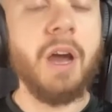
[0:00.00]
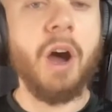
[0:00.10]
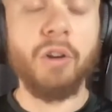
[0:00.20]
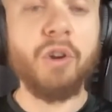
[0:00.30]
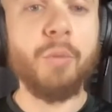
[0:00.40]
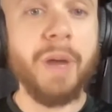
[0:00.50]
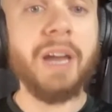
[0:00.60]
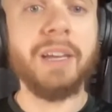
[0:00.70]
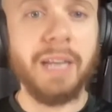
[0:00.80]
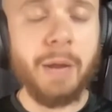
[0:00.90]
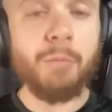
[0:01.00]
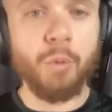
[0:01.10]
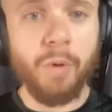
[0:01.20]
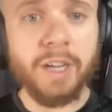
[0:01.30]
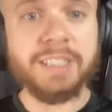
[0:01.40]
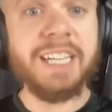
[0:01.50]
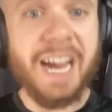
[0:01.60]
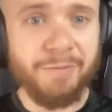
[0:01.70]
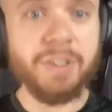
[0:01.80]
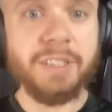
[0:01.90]
I'll go back and I will watch
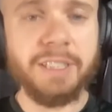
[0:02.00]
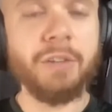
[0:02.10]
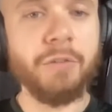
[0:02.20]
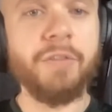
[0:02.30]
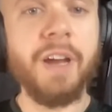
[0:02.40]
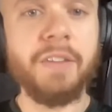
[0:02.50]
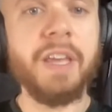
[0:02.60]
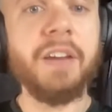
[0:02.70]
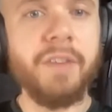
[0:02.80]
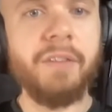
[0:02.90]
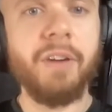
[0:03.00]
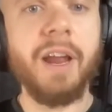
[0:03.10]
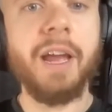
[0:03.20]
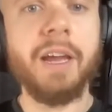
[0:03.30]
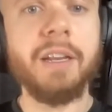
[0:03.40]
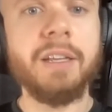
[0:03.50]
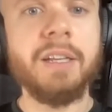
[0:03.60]
every single fight they have ever had.